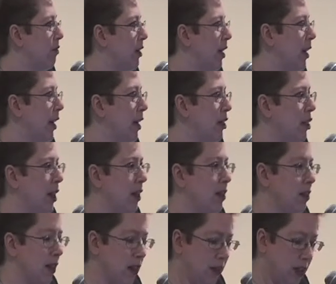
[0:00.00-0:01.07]
reading,
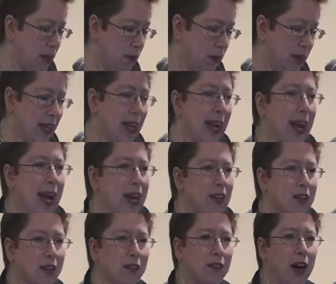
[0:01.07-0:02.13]
shakes things up and then
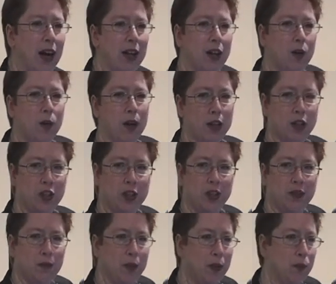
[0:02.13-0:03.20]
asks a lot of
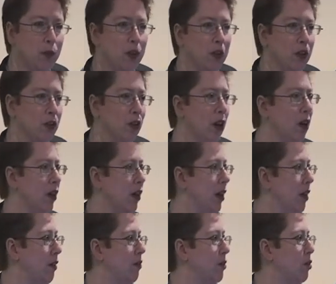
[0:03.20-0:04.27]
questions of people in
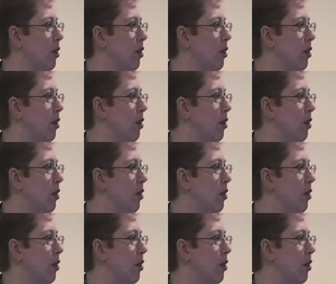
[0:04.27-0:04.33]
authority,